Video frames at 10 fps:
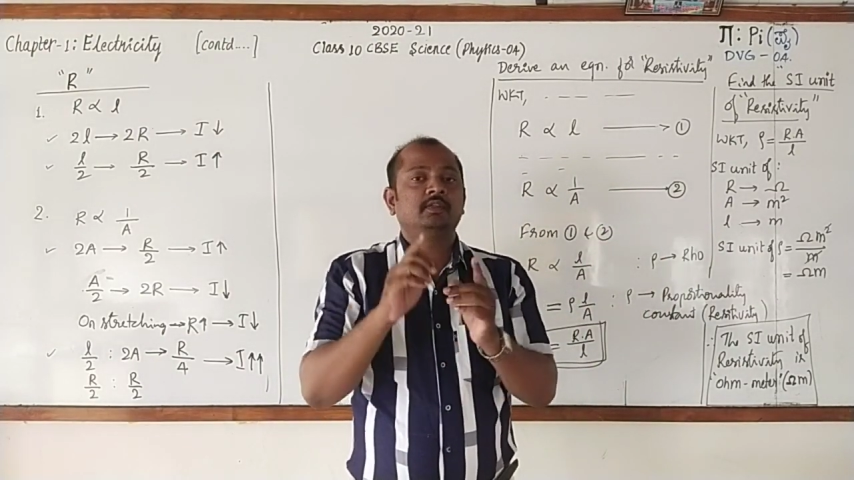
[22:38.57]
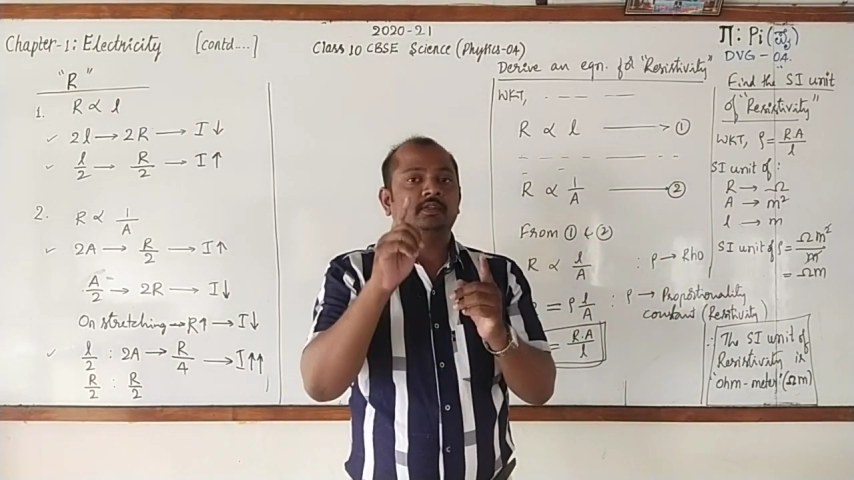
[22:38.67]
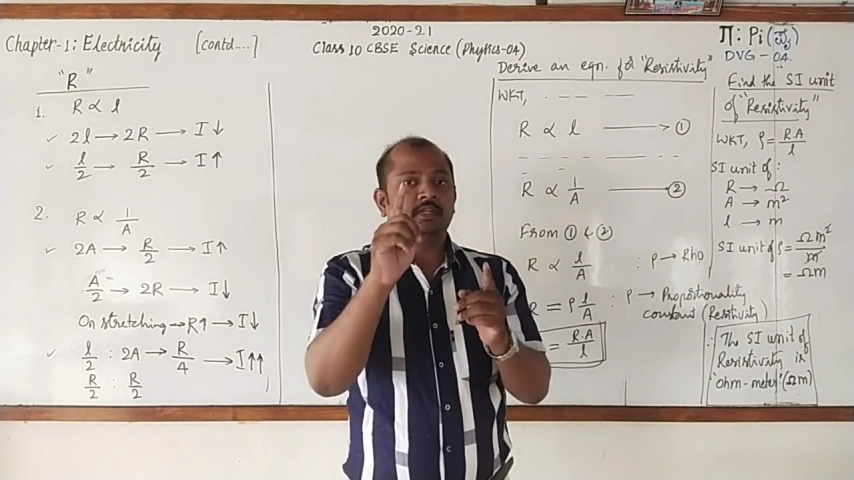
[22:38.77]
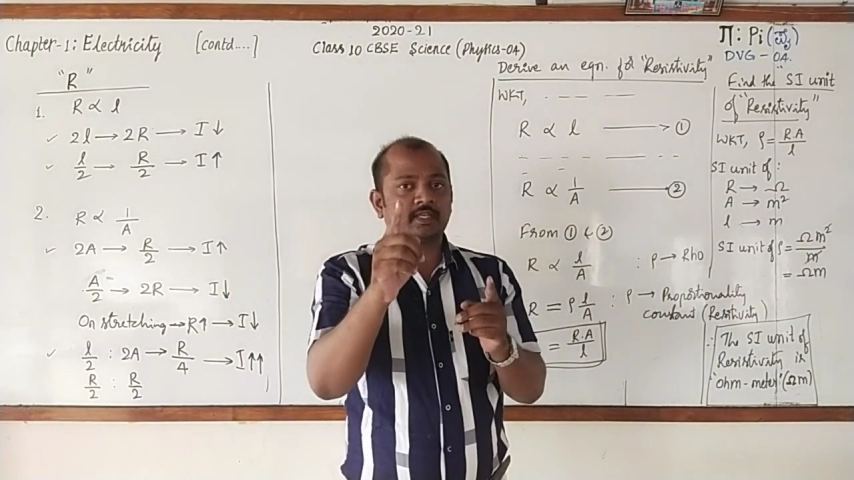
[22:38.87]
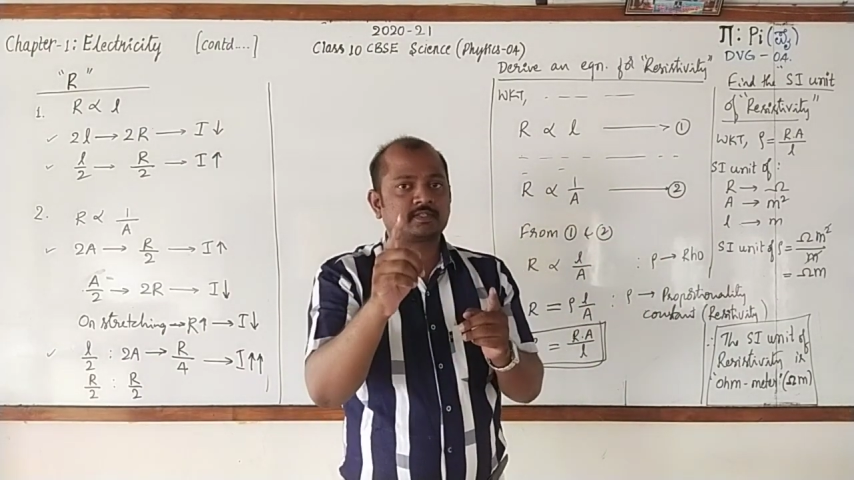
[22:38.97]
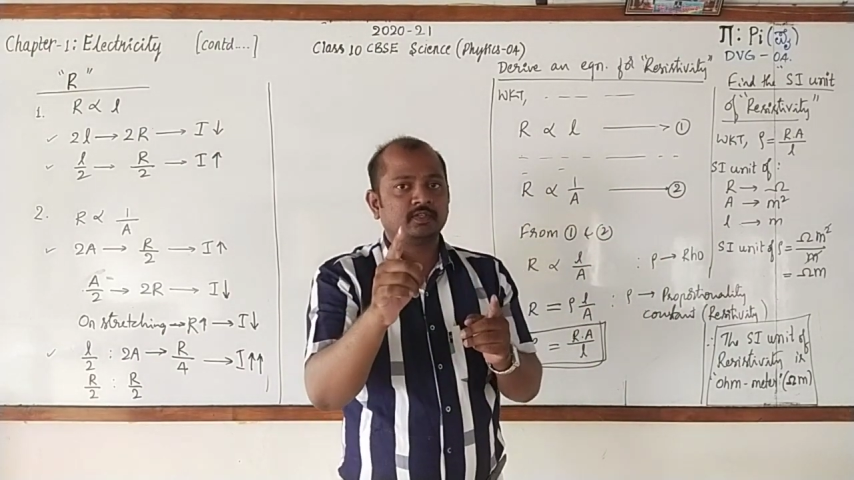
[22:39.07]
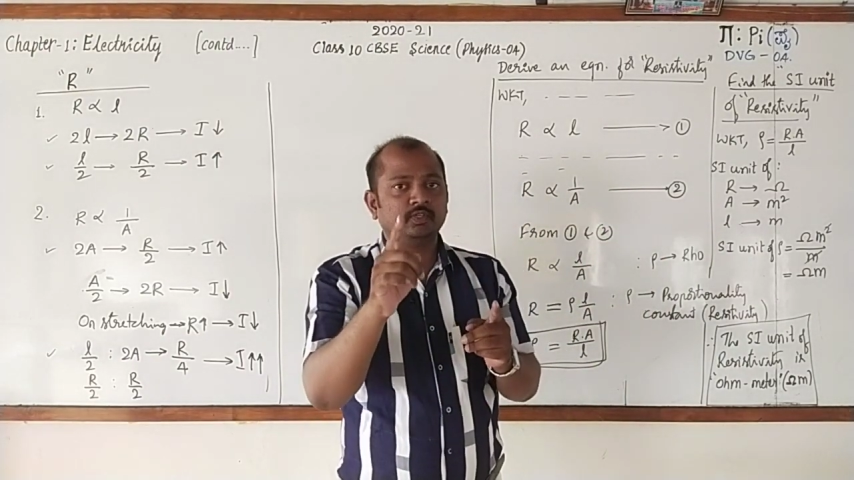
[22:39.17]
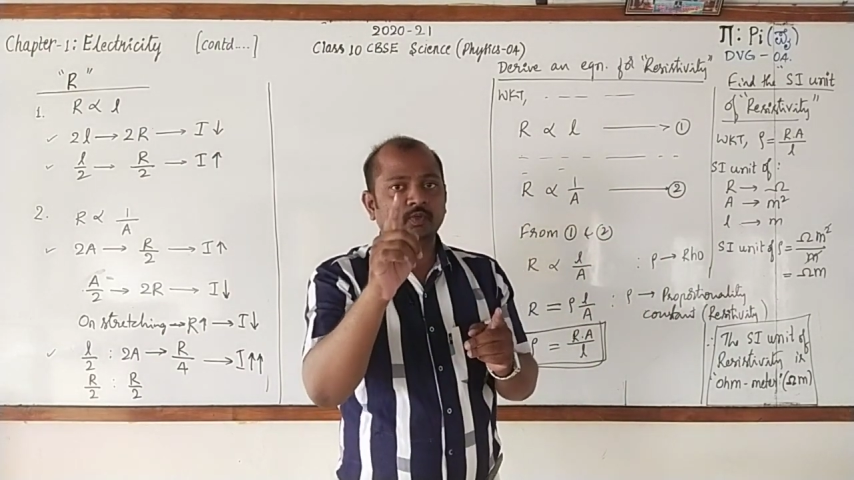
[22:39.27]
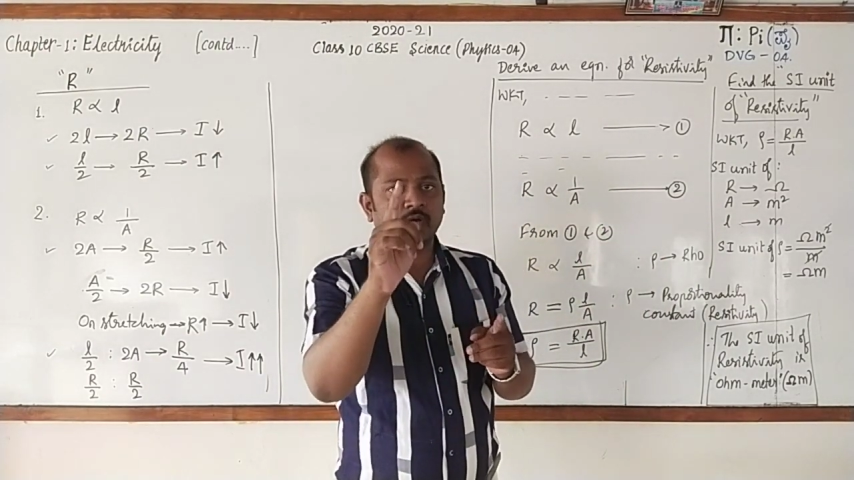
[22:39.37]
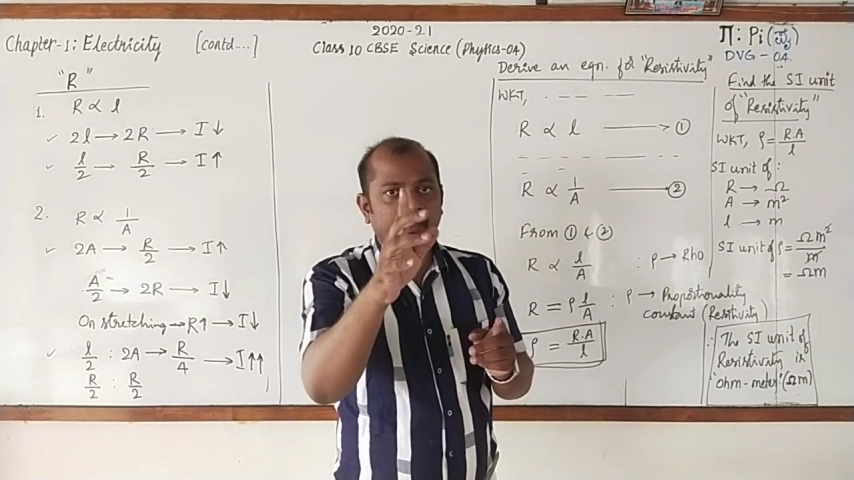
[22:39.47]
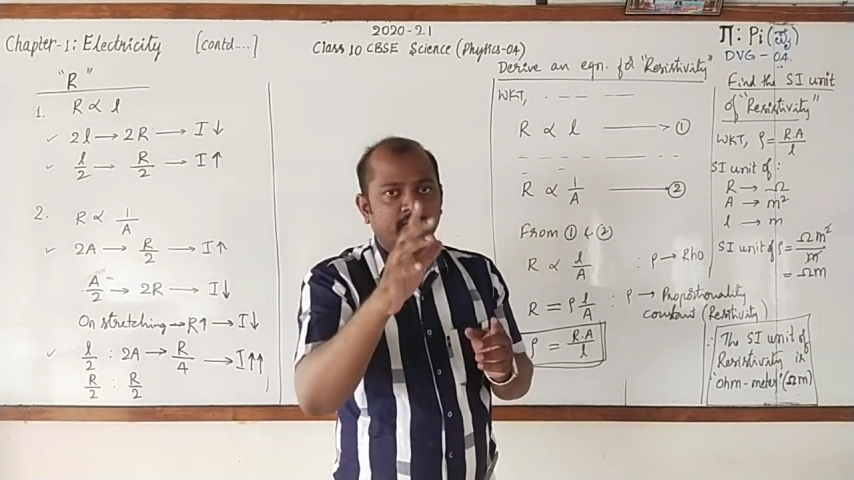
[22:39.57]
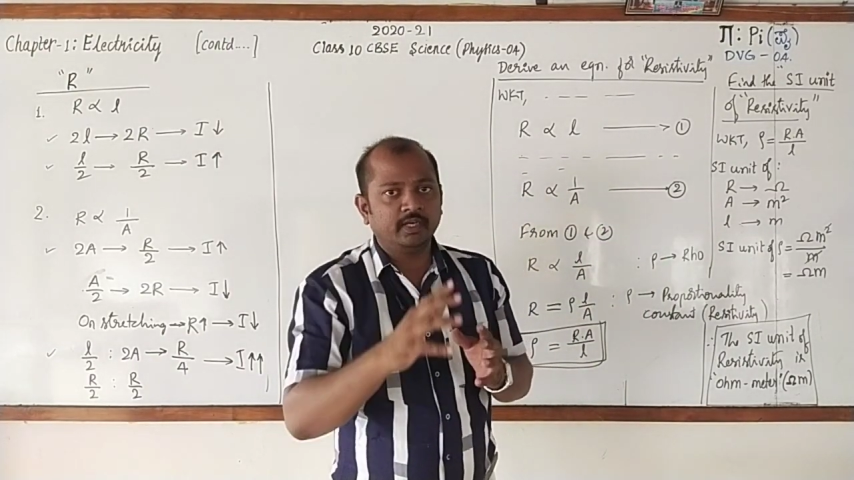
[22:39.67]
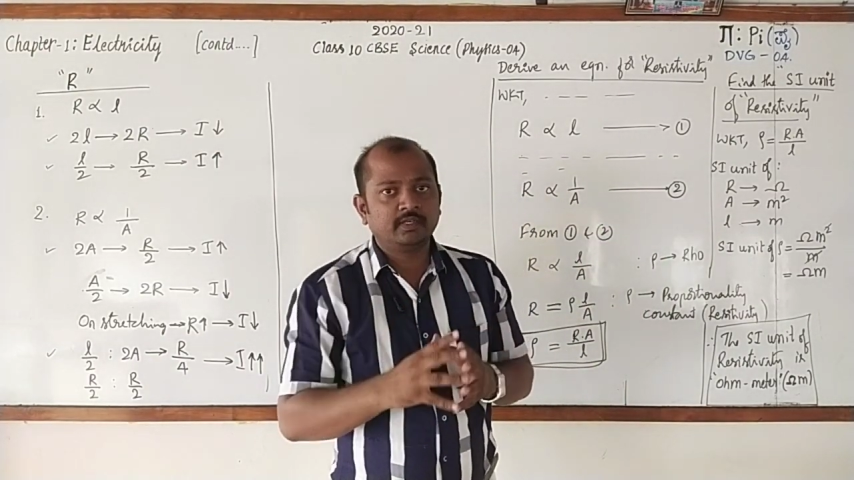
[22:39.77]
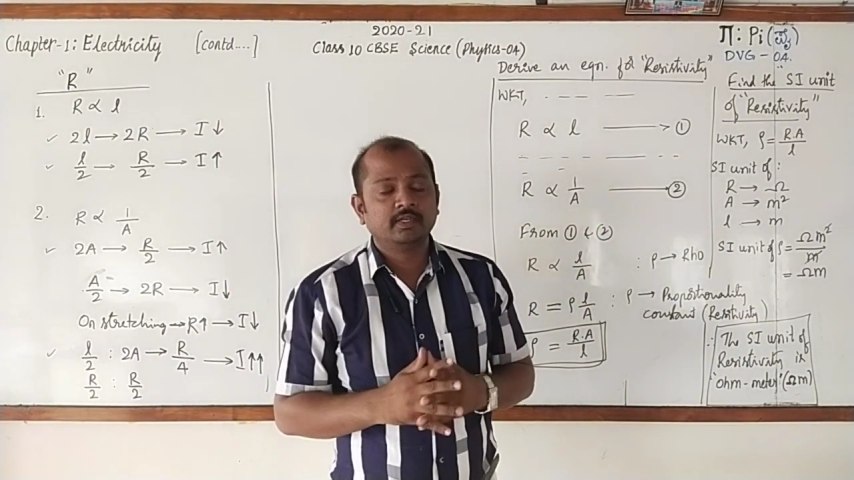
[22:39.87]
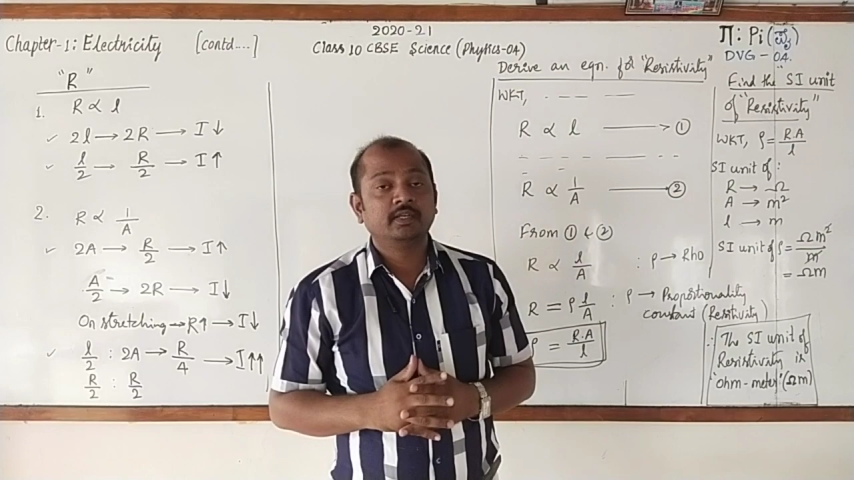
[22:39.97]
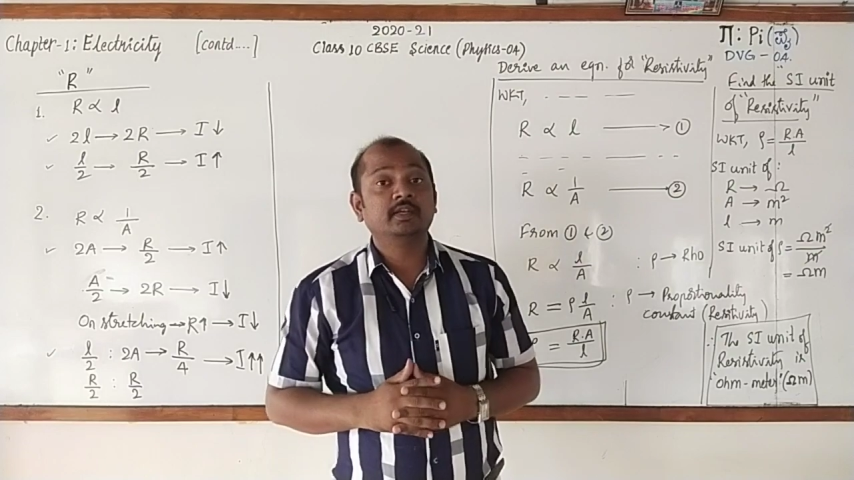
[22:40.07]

Yes, you are right,